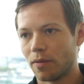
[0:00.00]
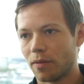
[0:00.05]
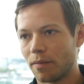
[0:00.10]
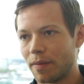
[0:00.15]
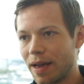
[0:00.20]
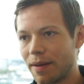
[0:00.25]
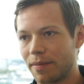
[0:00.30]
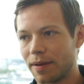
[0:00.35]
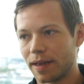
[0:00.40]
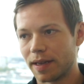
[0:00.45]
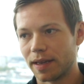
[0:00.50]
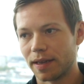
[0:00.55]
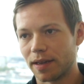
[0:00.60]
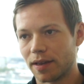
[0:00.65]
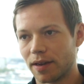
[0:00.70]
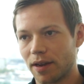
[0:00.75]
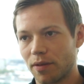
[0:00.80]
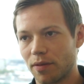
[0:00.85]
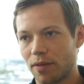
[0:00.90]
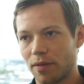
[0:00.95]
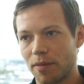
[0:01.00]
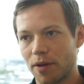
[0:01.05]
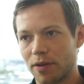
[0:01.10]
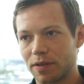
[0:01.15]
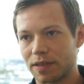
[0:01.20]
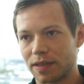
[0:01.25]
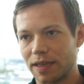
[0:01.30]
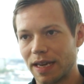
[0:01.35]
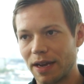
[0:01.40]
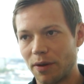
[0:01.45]
or maybe you know the
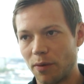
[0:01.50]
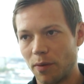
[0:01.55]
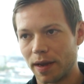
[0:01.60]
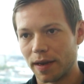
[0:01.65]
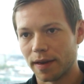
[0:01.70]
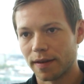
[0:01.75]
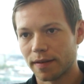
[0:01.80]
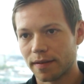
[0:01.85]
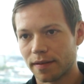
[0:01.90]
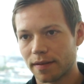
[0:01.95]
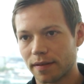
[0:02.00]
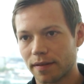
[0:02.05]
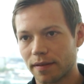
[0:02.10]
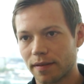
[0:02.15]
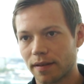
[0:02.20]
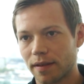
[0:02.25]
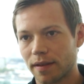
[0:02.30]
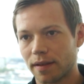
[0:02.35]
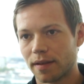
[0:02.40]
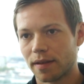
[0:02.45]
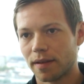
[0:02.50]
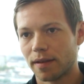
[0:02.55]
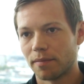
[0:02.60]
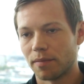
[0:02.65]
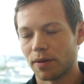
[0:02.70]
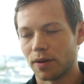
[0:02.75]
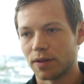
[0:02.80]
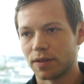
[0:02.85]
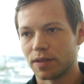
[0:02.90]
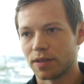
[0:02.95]
most liquid,
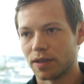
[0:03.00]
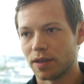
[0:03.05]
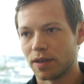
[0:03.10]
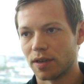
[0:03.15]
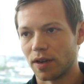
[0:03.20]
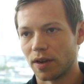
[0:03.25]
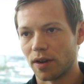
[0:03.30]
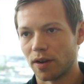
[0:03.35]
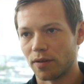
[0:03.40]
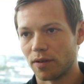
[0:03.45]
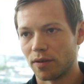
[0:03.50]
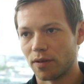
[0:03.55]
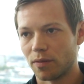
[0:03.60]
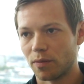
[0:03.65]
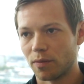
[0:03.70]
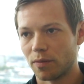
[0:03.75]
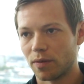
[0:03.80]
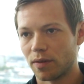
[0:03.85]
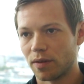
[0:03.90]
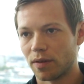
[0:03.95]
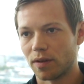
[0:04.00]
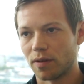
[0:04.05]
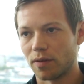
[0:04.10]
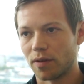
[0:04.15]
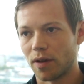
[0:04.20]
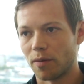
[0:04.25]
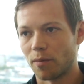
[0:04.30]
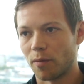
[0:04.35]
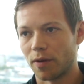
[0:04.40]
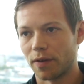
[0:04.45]
because you know you you
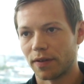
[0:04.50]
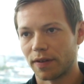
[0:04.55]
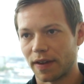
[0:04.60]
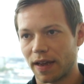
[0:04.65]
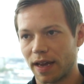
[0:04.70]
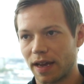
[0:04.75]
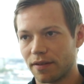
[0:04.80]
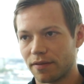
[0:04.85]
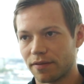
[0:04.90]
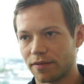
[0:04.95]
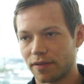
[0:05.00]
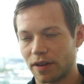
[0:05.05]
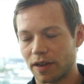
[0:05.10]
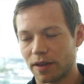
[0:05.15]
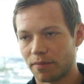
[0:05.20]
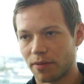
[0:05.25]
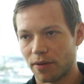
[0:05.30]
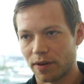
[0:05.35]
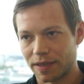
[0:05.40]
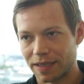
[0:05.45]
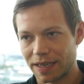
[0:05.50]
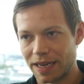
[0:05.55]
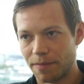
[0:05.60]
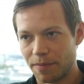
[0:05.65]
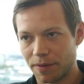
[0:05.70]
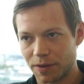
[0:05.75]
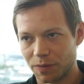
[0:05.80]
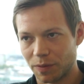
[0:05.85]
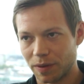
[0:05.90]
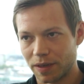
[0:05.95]
don't want to have like price
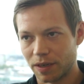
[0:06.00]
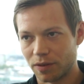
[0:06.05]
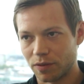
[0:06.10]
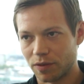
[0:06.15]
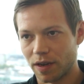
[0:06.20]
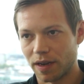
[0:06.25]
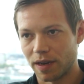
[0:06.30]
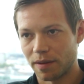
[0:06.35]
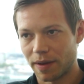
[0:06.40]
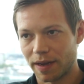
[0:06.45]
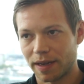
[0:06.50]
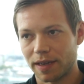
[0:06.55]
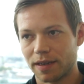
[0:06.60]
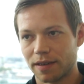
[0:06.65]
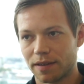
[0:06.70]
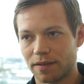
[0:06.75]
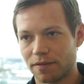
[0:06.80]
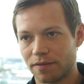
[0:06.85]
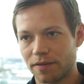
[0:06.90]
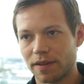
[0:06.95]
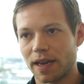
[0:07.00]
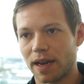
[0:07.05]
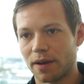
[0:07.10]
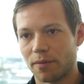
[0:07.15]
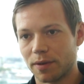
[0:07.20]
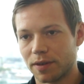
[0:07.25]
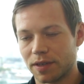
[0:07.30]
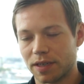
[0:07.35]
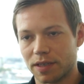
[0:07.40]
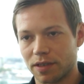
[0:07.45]
slippage when you turn it back into
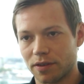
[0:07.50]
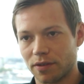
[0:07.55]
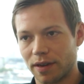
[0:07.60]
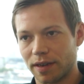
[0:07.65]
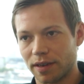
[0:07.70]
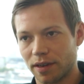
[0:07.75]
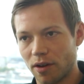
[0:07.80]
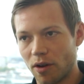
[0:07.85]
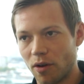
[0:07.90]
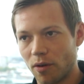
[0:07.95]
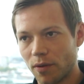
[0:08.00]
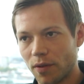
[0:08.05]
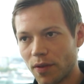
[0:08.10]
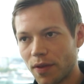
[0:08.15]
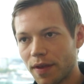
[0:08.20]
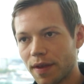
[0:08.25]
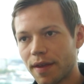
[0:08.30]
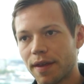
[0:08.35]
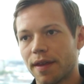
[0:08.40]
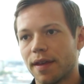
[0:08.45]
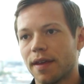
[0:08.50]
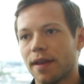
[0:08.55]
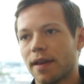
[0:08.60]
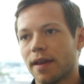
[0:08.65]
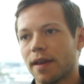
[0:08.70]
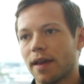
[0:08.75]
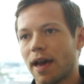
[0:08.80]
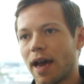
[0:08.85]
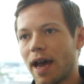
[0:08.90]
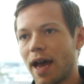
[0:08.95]
fiat, which is your end goal.
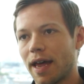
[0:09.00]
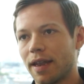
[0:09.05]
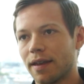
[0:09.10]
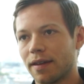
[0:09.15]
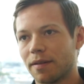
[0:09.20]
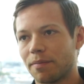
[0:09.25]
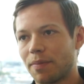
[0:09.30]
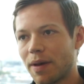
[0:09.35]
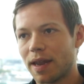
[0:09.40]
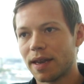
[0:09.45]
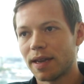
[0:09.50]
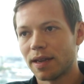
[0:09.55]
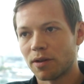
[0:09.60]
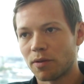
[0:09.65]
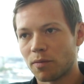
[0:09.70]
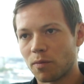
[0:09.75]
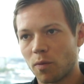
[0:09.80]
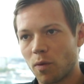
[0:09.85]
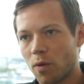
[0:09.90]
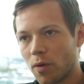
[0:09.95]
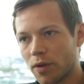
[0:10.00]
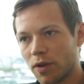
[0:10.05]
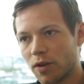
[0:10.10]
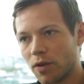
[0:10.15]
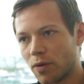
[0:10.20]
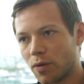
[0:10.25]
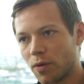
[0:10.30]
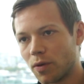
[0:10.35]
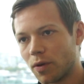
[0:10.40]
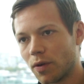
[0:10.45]
And depending on what
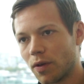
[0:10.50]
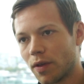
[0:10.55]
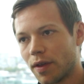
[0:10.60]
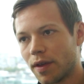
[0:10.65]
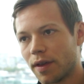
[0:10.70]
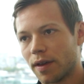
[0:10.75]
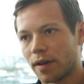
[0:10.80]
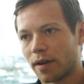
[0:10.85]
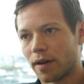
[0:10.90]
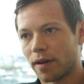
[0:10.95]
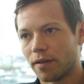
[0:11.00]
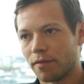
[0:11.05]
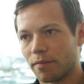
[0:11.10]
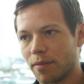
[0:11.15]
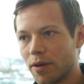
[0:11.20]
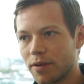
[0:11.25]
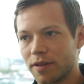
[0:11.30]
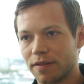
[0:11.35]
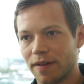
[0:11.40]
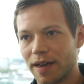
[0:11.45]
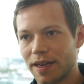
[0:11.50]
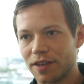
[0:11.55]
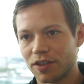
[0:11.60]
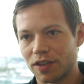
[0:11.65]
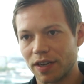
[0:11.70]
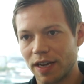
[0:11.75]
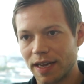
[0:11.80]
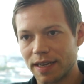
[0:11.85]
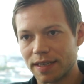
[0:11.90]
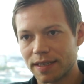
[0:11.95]
your kind of
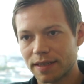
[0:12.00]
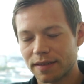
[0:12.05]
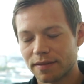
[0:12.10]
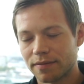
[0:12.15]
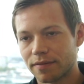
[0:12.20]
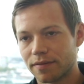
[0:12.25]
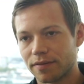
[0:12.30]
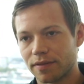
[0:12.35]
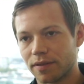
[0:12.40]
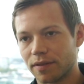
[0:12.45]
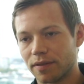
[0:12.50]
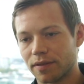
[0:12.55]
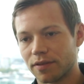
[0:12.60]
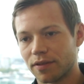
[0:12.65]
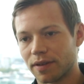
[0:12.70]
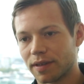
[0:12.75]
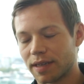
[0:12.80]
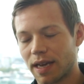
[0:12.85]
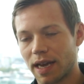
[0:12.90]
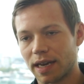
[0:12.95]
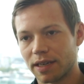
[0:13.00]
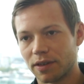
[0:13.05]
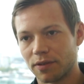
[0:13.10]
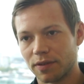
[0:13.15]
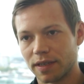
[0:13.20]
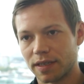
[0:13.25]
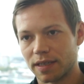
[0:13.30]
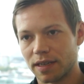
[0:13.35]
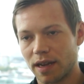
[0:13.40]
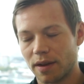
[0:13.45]
motivation is for transacting
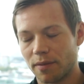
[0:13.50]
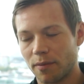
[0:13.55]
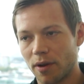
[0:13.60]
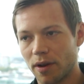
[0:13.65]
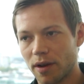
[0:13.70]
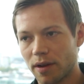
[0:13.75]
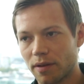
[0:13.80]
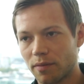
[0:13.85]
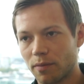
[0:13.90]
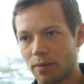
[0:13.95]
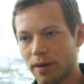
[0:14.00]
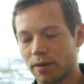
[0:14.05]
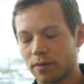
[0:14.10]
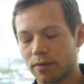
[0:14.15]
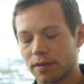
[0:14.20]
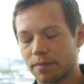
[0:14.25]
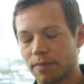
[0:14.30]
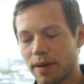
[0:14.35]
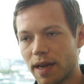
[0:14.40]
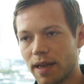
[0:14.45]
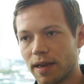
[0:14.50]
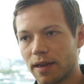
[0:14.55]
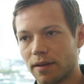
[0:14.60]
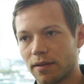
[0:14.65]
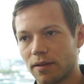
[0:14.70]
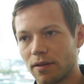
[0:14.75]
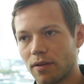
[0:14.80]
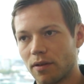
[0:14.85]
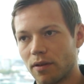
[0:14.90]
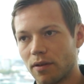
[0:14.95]
on this network will
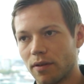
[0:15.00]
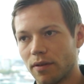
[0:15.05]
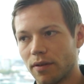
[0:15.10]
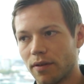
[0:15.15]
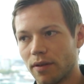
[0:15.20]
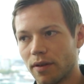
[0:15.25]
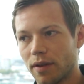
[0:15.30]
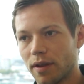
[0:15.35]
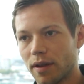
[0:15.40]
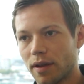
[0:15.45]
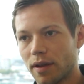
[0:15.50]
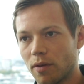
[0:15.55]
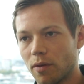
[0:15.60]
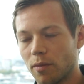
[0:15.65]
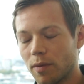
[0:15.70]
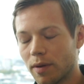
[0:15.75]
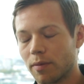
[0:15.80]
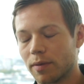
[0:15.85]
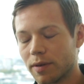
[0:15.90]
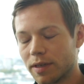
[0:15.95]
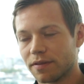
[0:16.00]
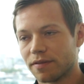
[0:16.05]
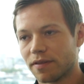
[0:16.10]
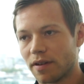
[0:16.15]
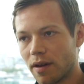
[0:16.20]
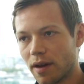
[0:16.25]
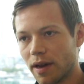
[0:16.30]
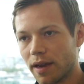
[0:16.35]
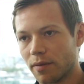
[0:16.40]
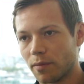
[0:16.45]
depend on or will
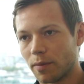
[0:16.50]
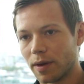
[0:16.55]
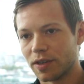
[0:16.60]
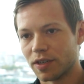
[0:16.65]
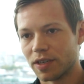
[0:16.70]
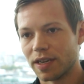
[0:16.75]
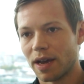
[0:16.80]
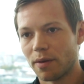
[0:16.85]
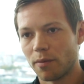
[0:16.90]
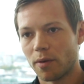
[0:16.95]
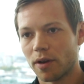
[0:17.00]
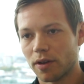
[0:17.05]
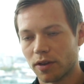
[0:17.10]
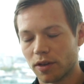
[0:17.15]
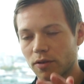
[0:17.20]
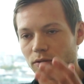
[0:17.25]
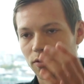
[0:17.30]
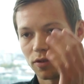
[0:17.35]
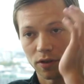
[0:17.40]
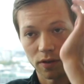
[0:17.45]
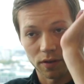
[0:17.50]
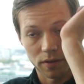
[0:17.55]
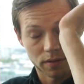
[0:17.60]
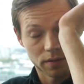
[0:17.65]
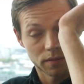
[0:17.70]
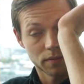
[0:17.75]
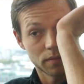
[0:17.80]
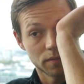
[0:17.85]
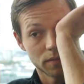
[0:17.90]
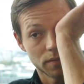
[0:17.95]
define which network you
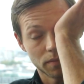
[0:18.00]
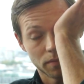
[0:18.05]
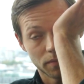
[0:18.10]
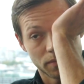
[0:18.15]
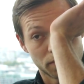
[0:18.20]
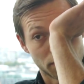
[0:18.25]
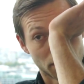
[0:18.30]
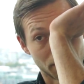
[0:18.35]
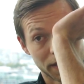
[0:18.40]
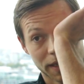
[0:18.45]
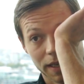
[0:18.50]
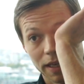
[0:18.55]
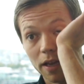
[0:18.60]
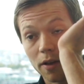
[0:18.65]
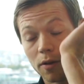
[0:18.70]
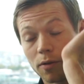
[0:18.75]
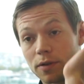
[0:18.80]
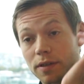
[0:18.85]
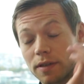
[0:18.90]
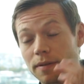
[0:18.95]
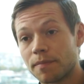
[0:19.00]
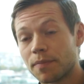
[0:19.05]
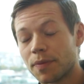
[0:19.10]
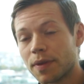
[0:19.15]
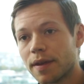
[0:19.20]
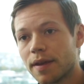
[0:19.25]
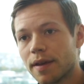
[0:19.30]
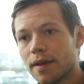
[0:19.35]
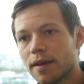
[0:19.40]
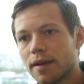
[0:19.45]
should probably use.
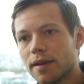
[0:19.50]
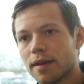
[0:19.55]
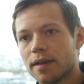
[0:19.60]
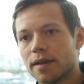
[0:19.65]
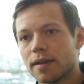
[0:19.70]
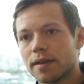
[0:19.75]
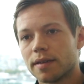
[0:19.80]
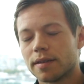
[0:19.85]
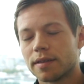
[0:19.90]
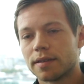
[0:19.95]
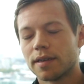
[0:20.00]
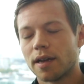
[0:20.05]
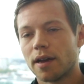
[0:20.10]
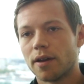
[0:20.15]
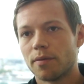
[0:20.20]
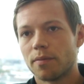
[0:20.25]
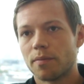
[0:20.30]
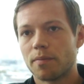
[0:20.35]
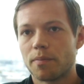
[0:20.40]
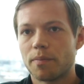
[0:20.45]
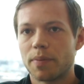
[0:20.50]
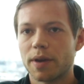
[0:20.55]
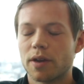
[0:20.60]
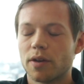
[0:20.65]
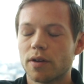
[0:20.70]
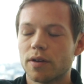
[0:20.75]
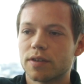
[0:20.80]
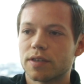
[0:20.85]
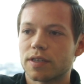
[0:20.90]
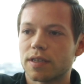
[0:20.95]
So
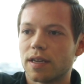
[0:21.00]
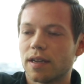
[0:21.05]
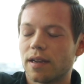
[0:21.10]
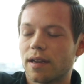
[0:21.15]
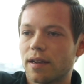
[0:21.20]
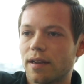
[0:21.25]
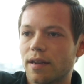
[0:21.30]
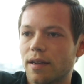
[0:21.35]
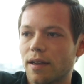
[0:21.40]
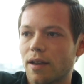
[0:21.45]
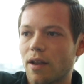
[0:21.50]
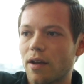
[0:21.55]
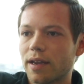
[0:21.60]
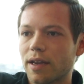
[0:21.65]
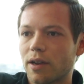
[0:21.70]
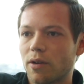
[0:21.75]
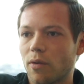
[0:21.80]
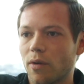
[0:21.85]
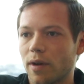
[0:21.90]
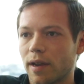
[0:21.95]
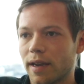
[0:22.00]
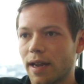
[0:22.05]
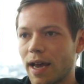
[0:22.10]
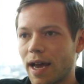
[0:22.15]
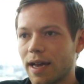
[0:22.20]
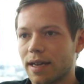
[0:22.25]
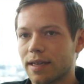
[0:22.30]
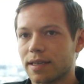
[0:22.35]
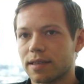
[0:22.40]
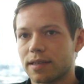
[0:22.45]
because
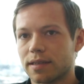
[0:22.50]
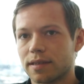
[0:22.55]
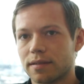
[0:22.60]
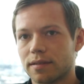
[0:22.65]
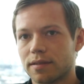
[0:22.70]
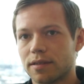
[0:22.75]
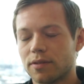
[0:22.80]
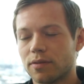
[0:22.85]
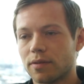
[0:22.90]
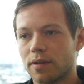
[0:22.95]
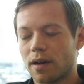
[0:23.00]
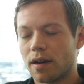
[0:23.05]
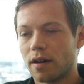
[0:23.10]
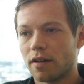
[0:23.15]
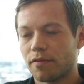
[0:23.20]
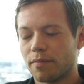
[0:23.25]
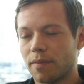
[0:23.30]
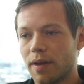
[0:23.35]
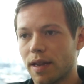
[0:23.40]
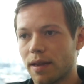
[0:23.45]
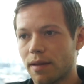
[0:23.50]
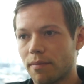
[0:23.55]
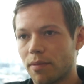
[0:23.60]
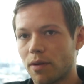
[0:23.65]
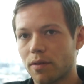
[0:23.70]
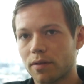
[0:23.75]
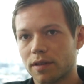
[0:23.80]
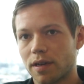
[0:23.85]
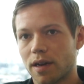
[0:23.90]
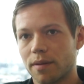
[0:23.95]
Litecoin has two and a half minute
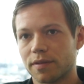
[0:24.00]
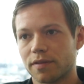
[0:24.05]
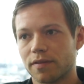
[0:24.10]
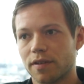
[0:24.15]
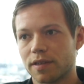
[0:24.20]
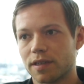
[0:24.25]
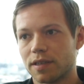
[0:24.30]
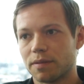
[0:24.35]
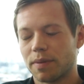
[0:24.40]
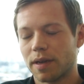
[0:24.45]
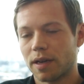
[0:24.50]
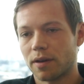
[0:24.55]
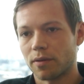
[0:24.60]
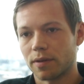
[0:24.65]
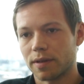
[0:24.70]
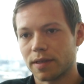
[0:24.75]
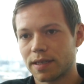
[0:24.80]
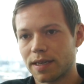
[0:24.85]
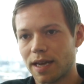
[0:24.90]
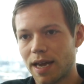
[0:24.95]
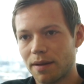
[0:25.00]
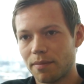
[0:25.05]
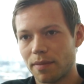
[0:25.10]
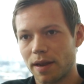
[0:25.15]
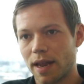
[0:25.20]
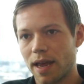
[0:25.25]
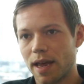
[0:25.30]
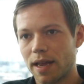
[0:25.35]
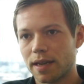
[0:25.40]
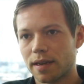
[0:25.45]
block times versus Bitcoin's 10
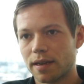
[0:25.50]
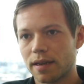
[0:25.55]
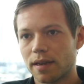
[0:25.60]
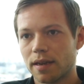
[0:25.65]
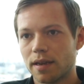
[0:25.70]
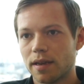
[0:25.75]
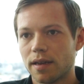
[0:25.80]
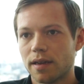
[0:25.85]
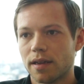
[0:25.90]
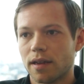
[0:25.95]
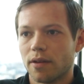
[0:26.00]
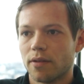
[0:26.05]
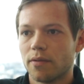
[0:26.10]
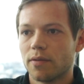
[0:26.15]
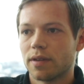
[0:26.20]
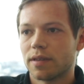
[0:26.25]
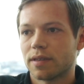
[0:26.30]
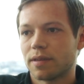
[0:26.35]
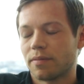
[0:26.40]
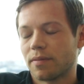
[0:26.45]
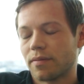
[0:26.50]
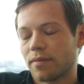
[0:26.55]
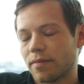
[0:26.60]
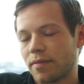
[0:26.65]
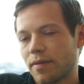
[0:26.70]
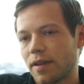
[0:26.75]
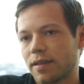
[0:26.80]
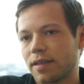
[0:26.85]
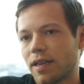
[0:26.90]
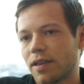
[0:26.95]
minute, you know, it's
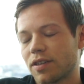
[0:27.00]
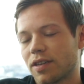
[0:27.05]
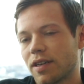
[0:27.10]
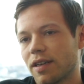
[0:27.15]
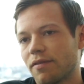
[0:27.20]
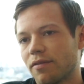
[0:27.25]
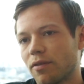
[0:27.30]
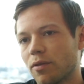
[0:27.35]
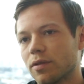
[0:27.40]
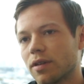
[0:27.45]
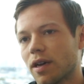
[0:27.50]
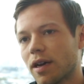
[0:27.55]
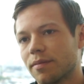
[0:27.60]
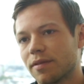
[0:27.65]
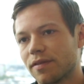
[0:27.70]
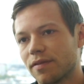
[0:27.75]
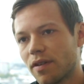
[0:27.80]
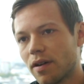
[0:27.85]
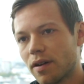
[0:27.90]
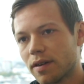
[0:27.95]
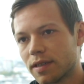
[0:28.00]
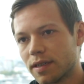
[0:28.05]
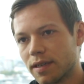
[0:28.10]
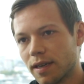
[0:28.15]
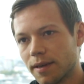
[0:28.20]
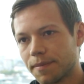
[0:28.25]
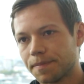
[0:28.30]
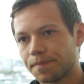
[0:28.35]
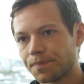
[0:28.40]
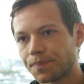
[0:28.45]
essentially four times
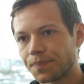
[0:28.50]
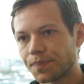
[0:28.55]
faster,